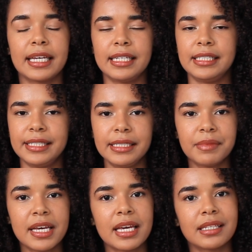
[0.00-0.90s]
80D.
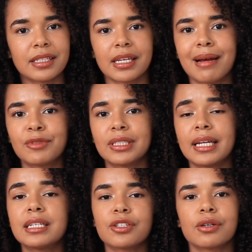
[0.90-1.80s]
It's a camera that
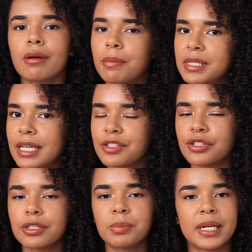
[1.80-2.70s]
is a cropped
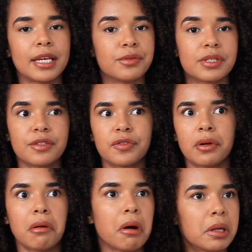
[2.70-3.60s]
sensor, but I use it for
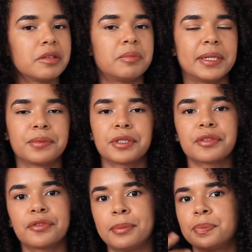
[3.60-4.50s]
all of my work,
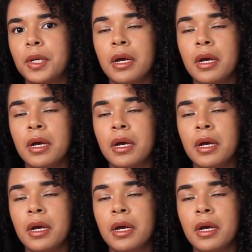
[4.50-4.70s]
from